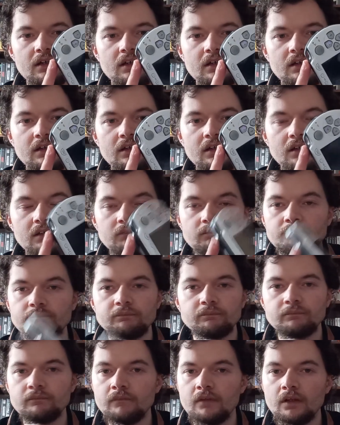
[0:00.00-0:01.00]

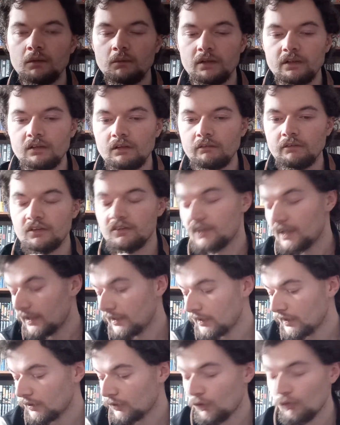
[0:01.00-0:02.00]
No, I think they're
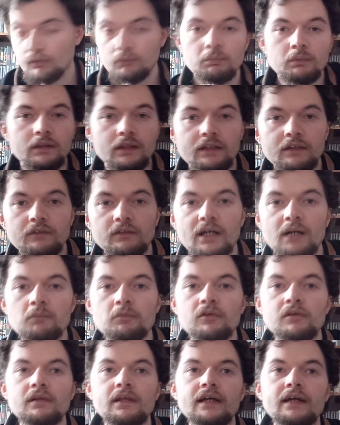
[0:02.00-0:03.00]
tacky and horrible. I
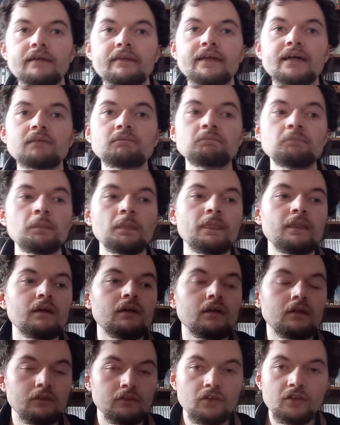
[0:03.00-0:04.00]
absolutely hate them.
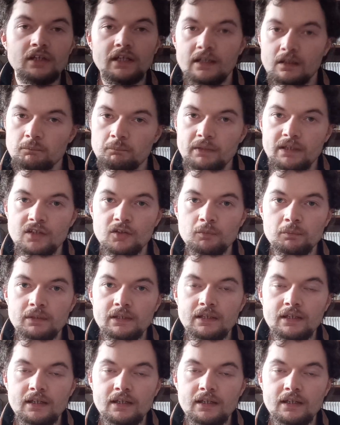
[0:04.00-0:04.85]
You could get a PSP